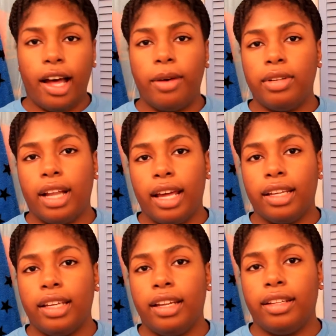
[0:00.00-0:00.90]
I would
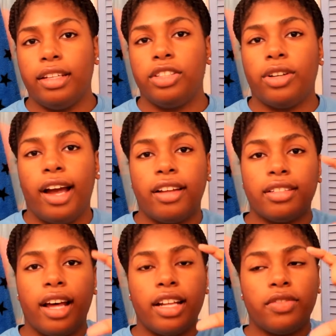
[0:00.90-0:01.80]
like get the trial
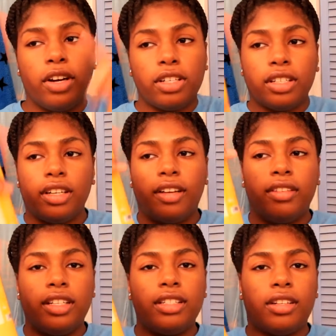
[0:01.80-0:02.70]
size version
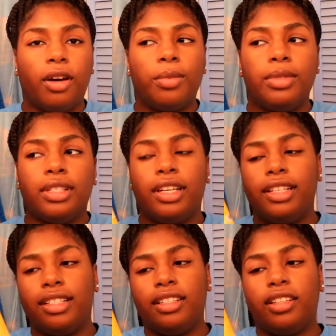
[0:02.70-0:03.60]
of these soaps,
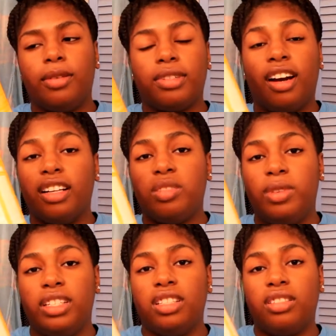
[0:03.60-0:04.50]
because these soaps are
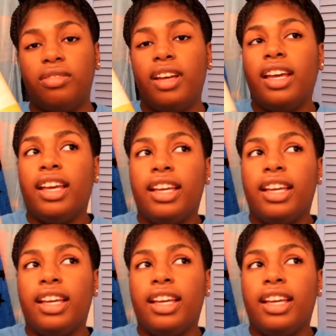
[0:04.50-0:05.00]
expensive.